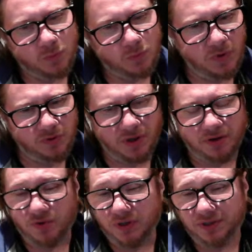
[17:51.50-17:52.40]
Okay,
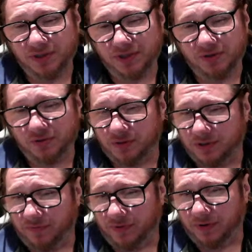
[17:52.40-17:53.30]
queen c2 or
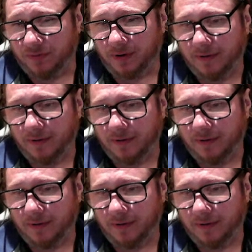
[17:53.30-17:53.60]
something, right?